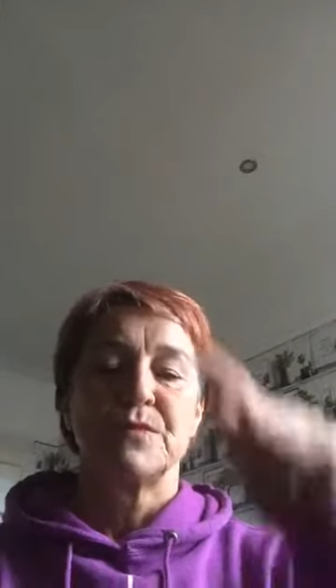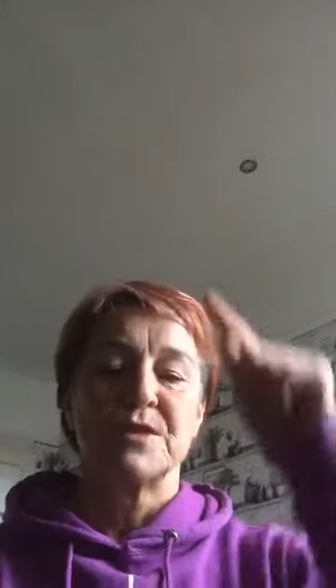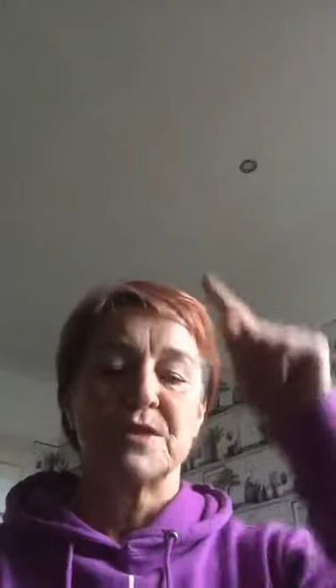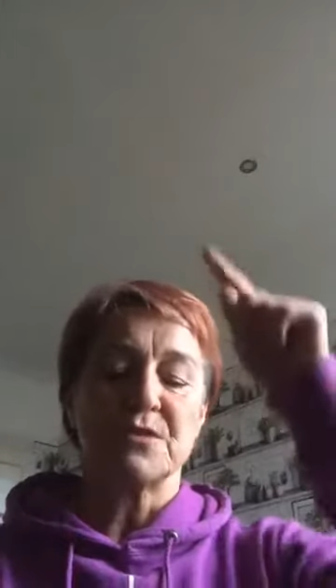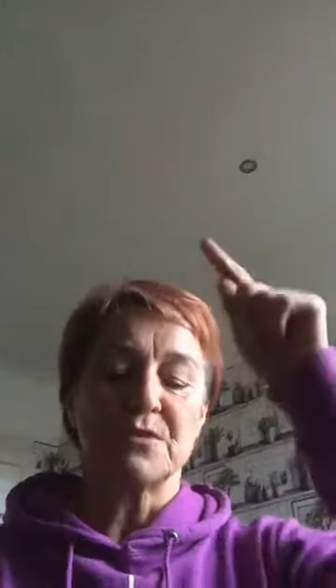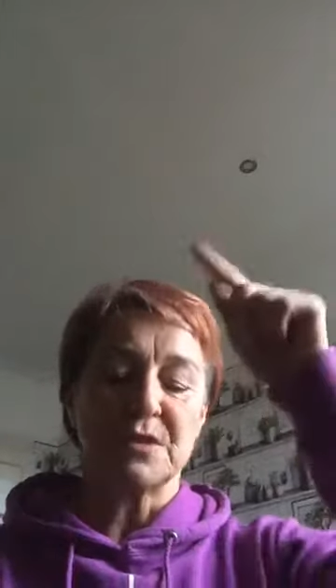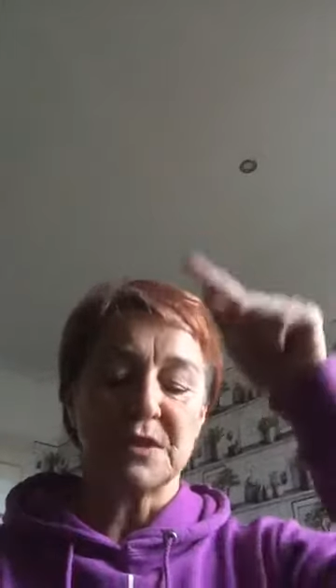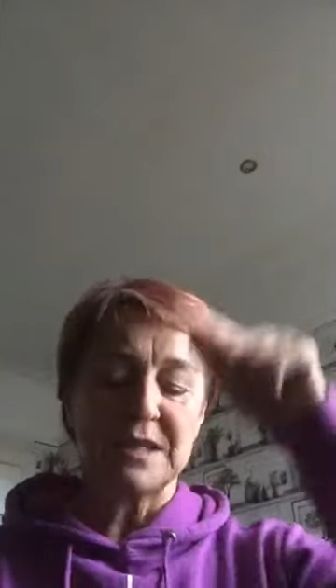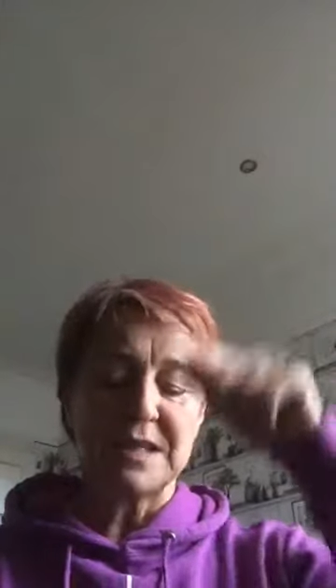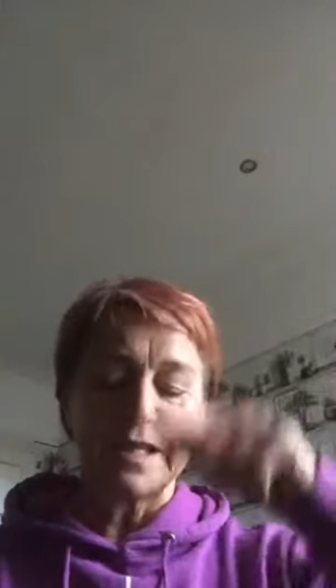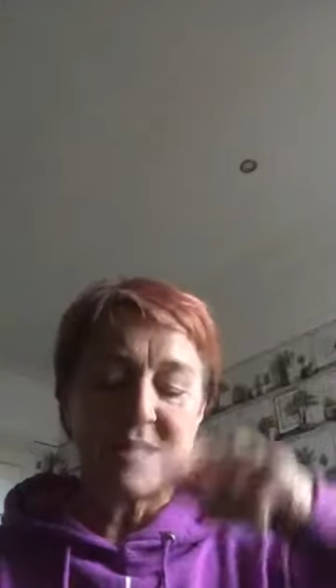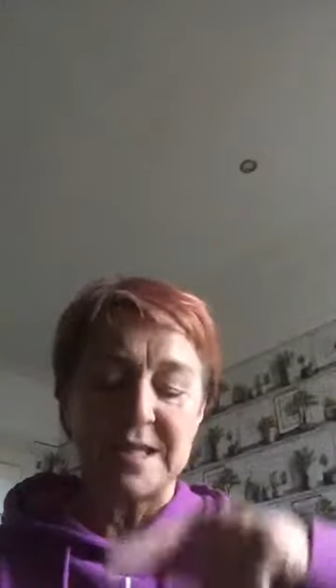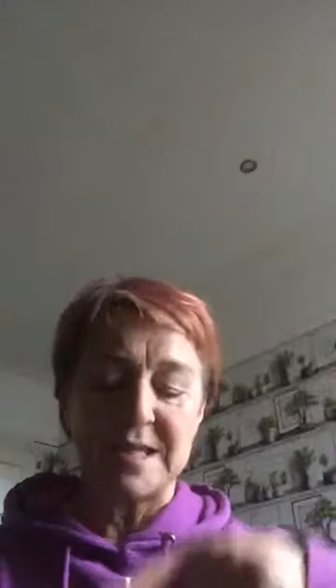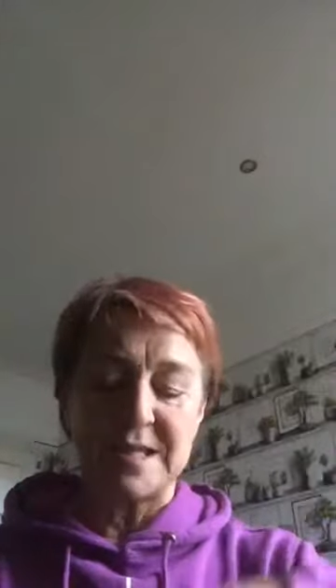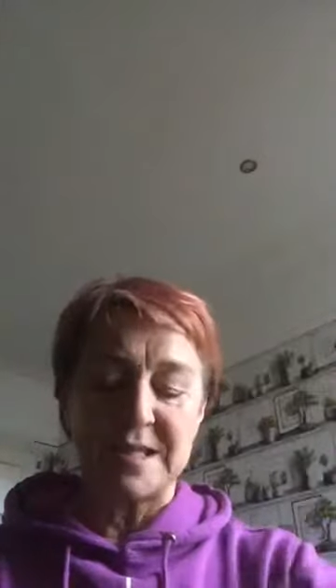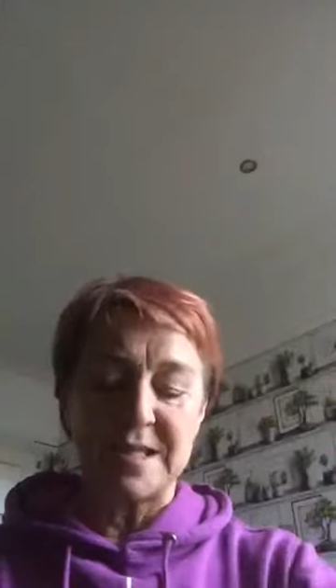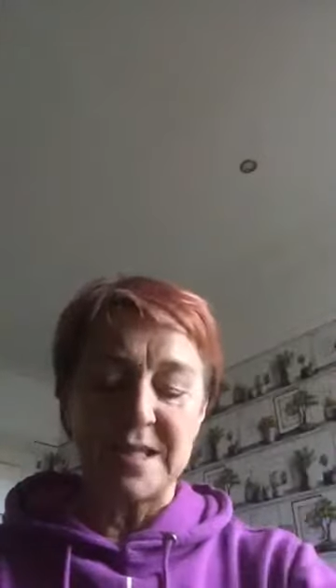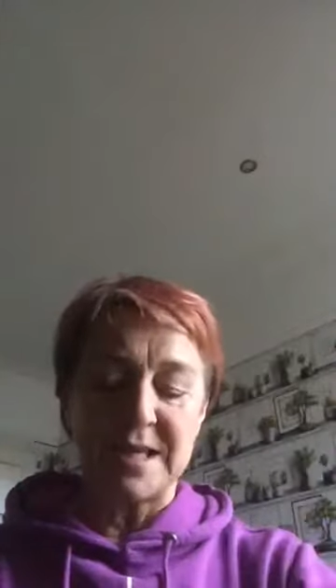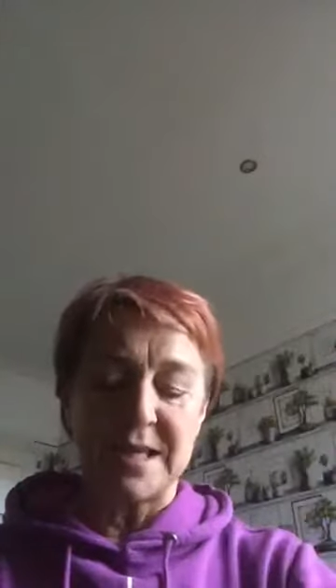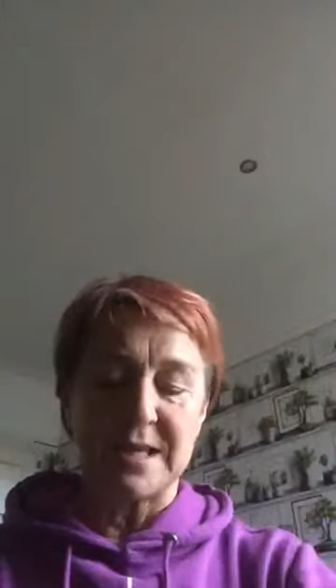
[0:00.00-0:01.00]
So really
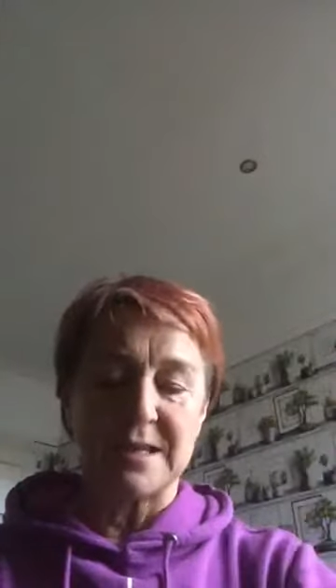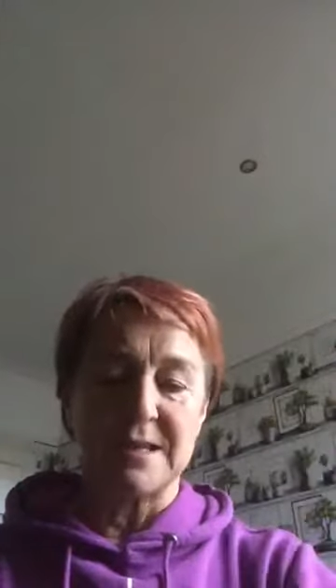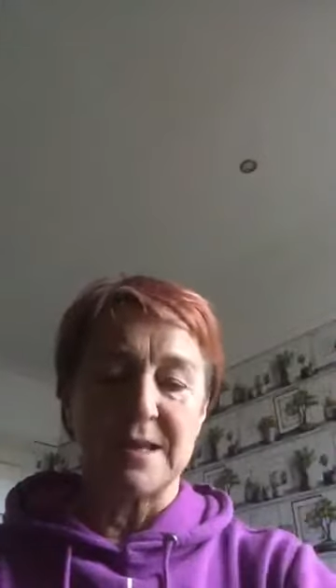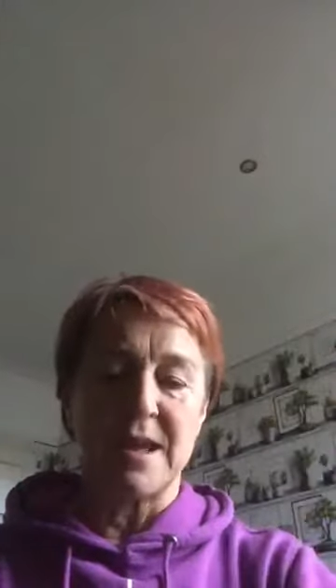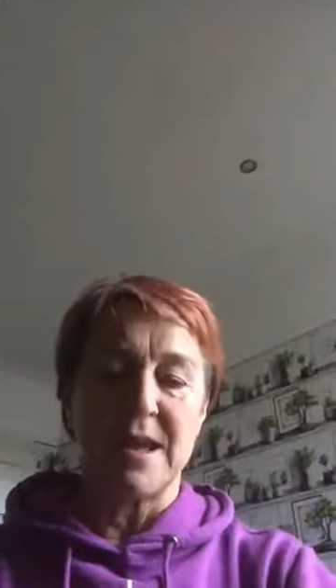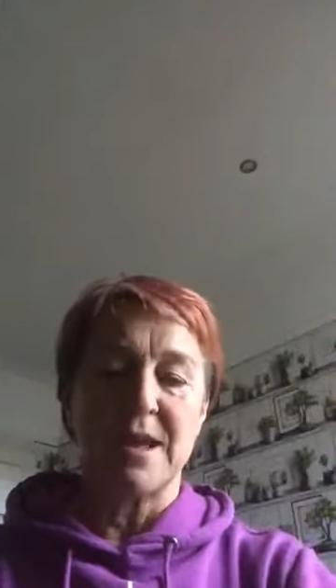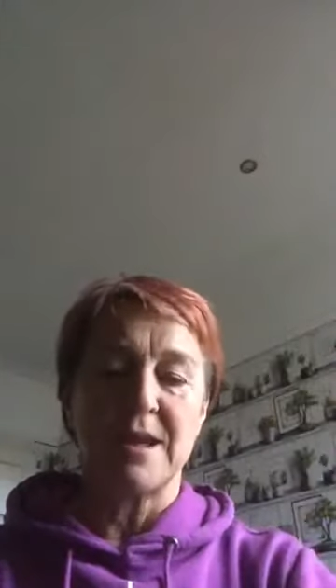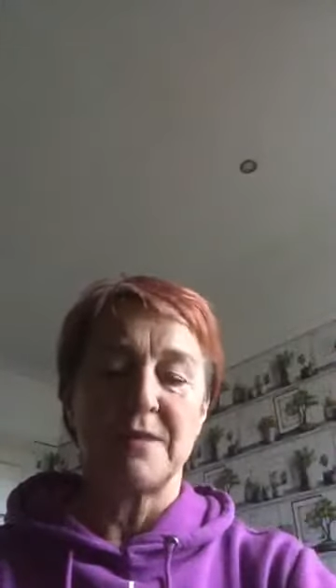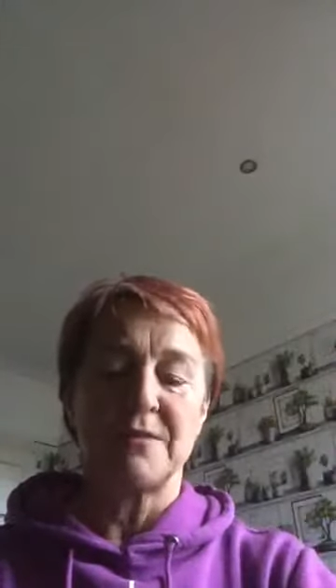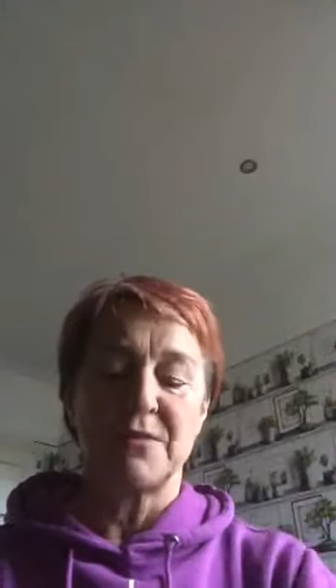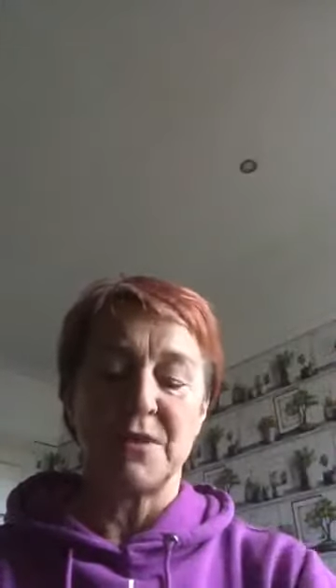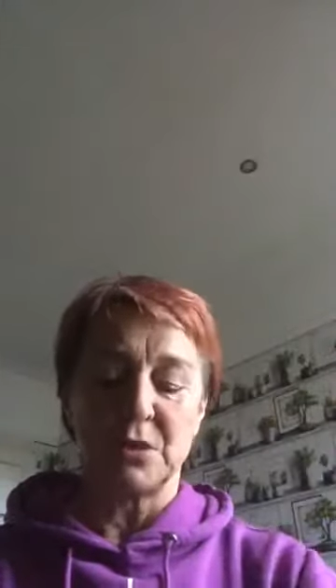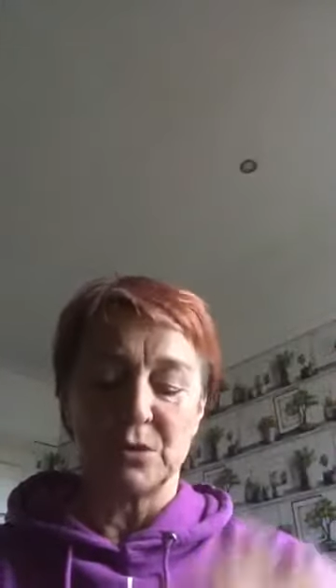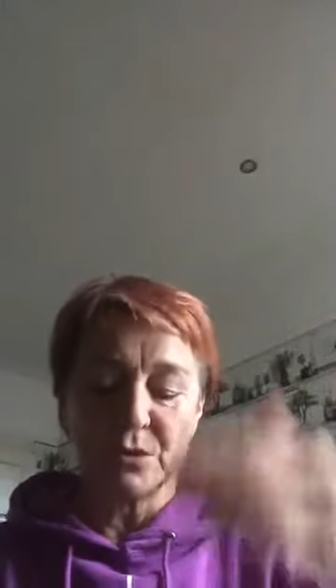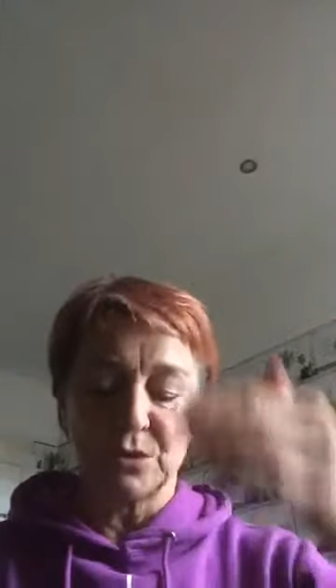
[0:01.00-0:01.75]
seeing the